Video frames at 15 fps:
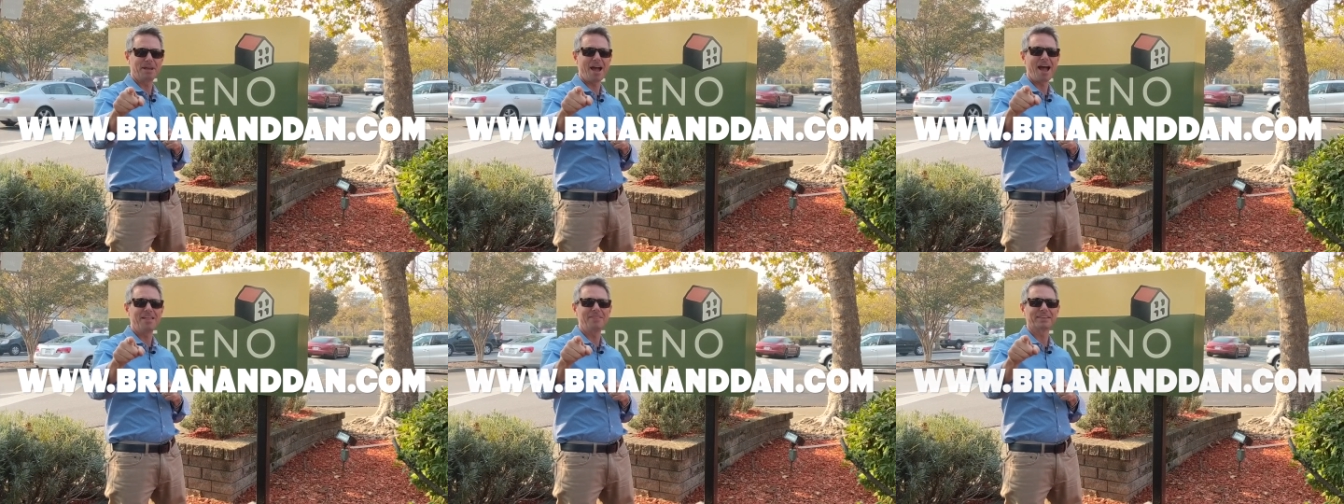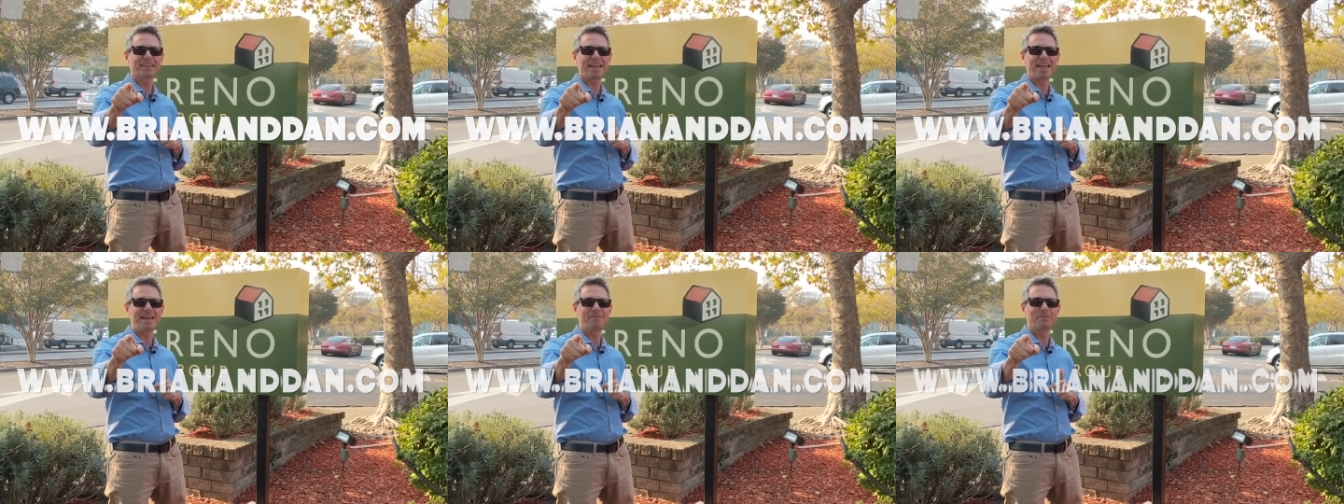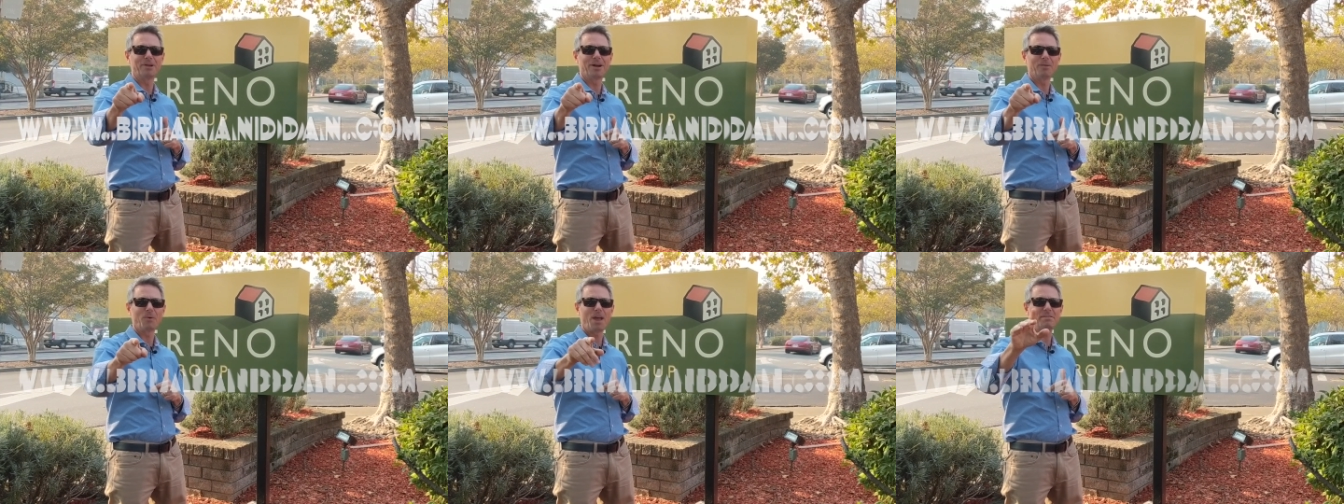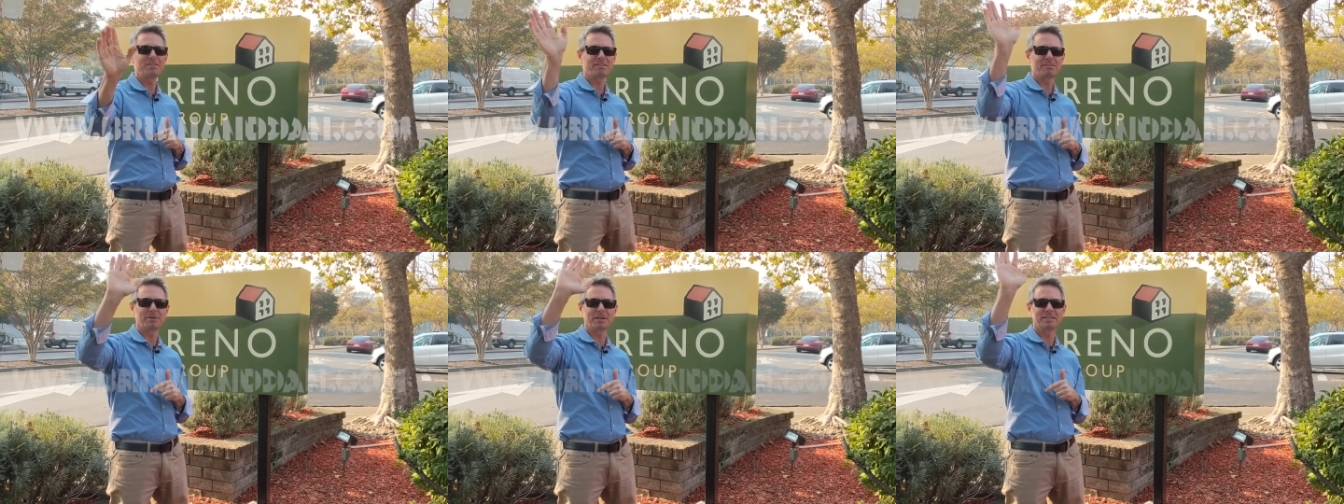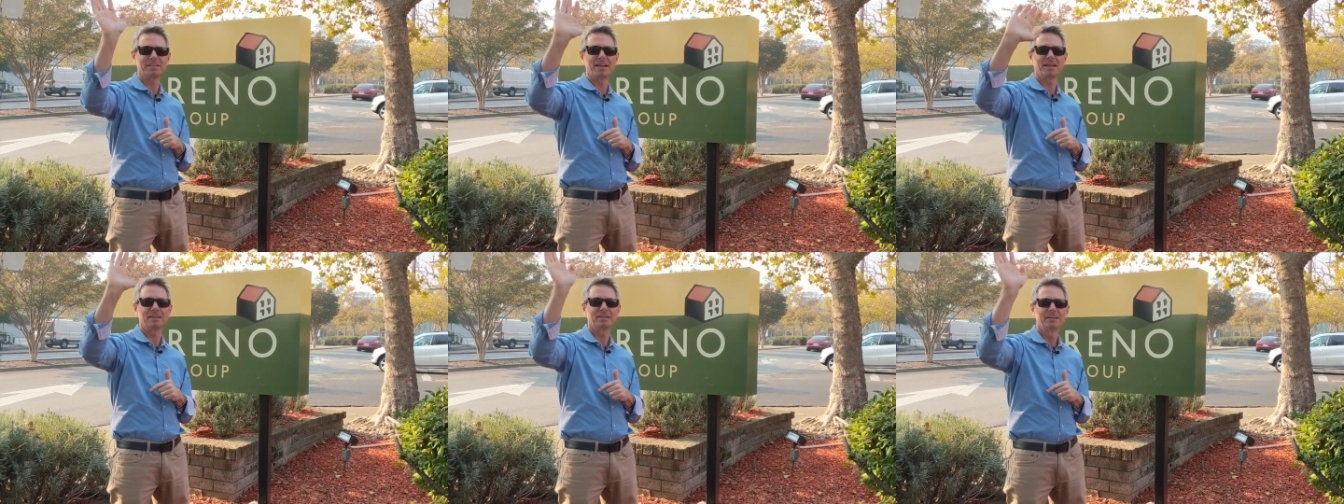behind the camera. Wave to everybody,
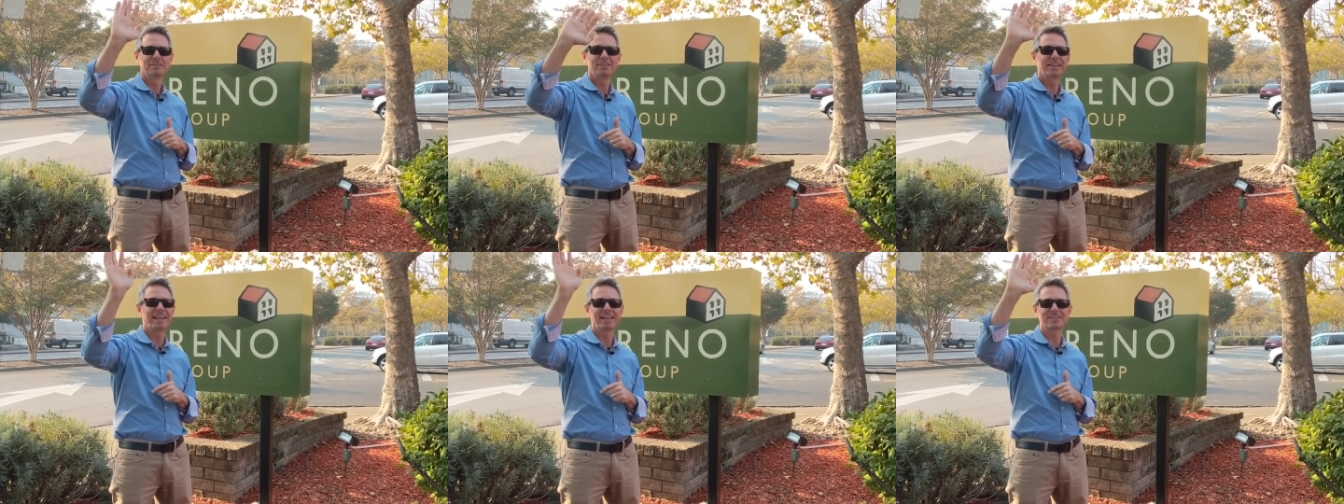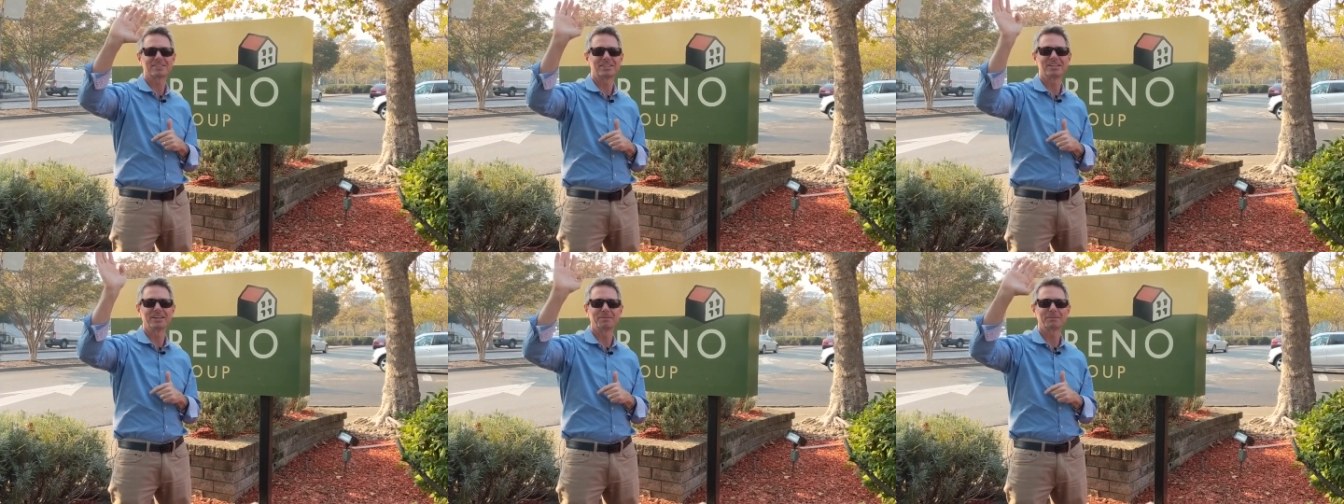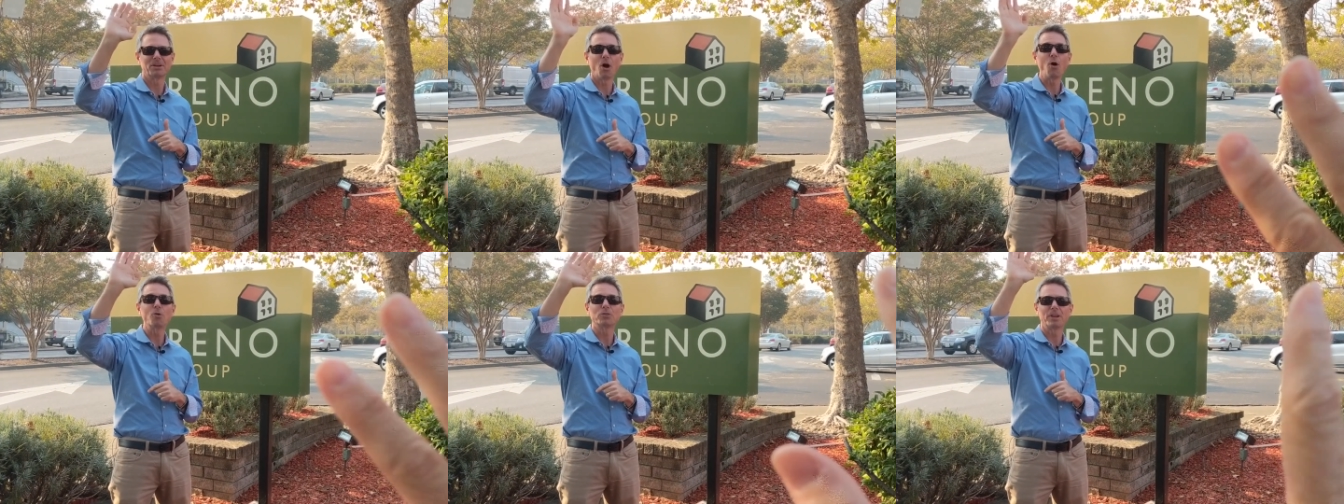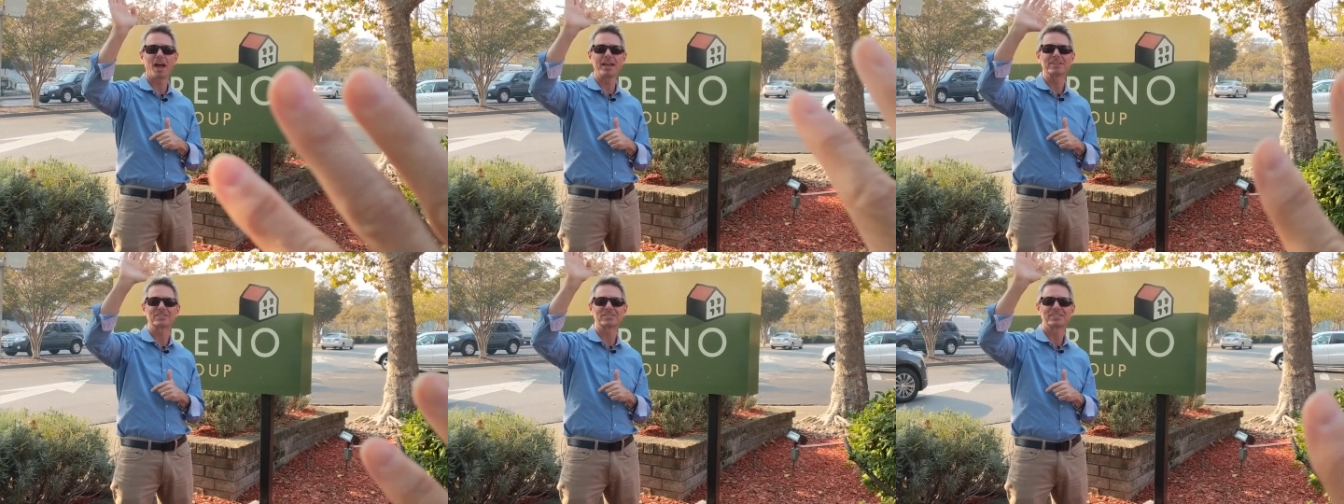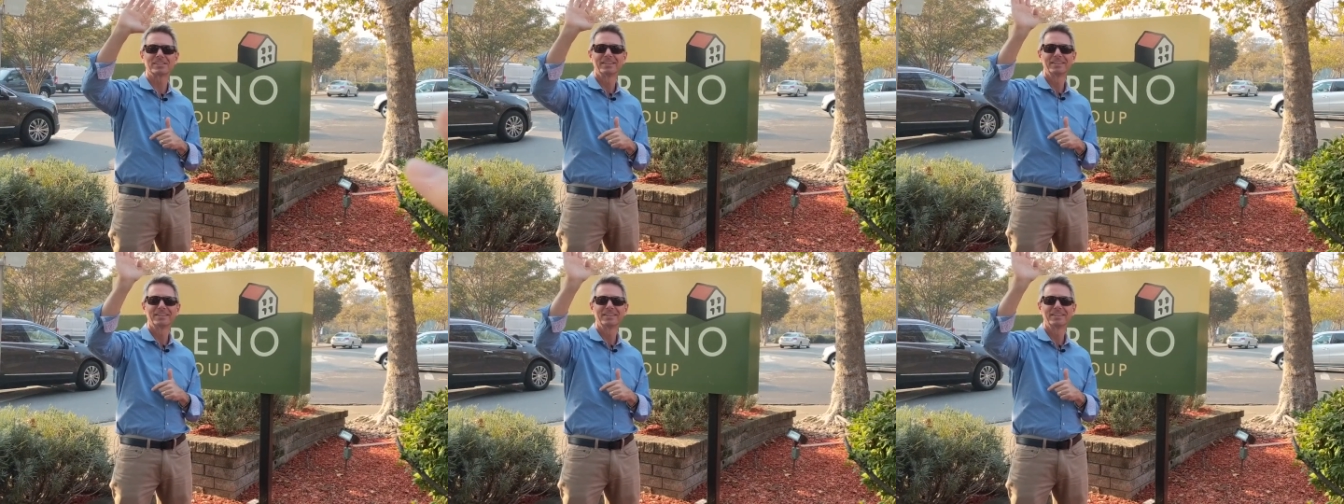Dan. They can't see you. Oh, nice.